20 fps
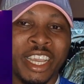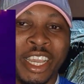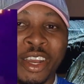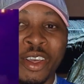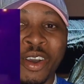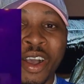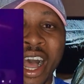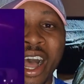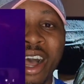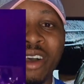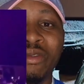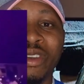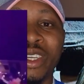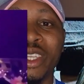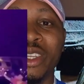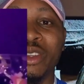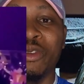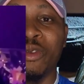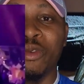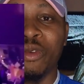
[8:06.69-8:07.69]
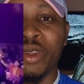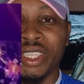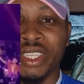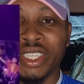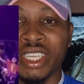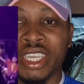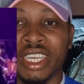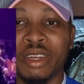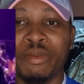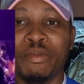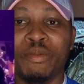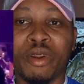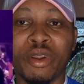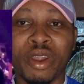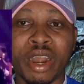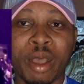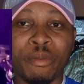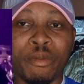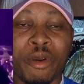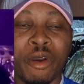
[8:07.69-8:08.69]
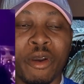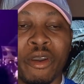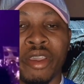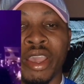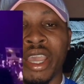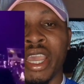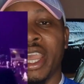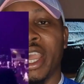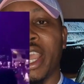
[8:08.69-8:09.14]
You know, having Wizkid, Burna Boy,